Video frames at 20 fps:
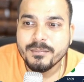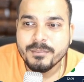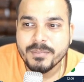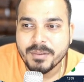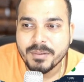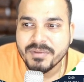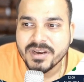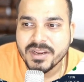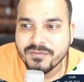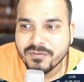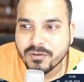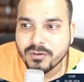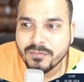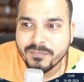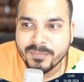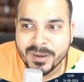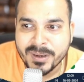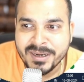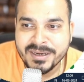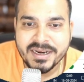memory
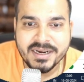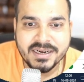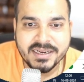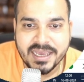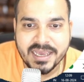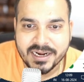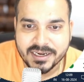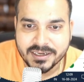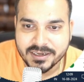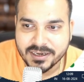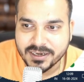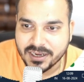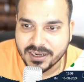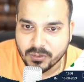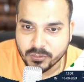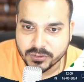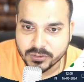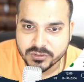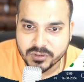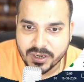footprint and character
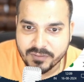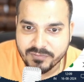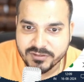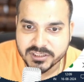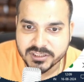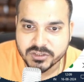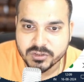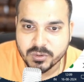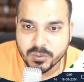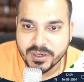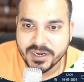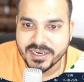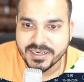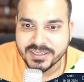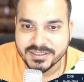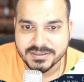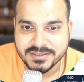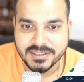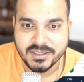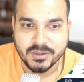count. So, I will just go ahead
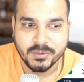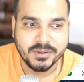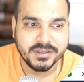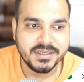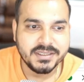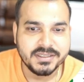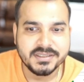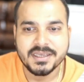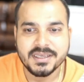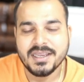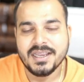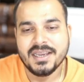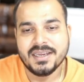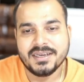and execute this.